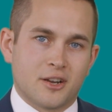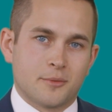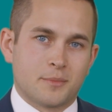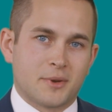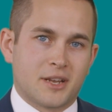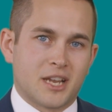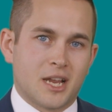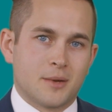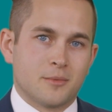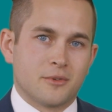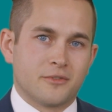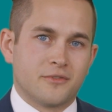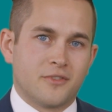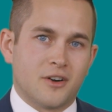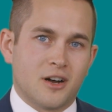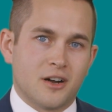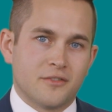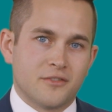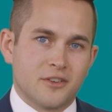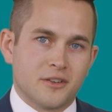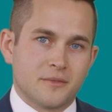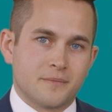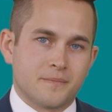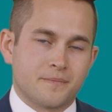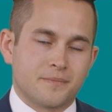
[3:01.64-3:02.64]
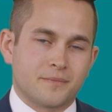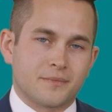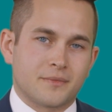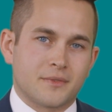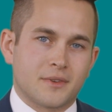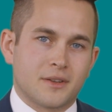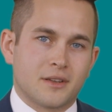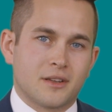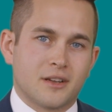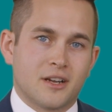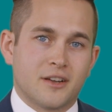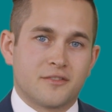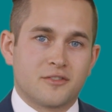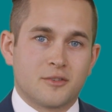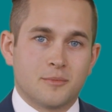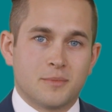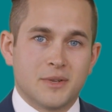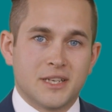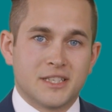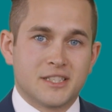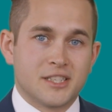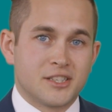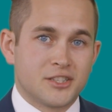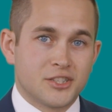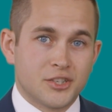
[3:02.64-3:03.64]
I became a father. I've
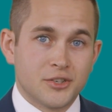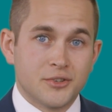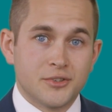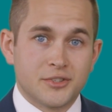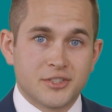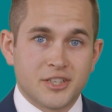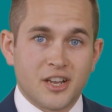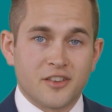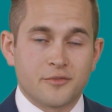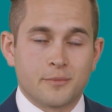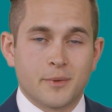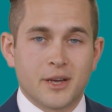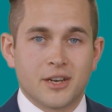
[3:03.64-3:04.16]
completed 2 Tough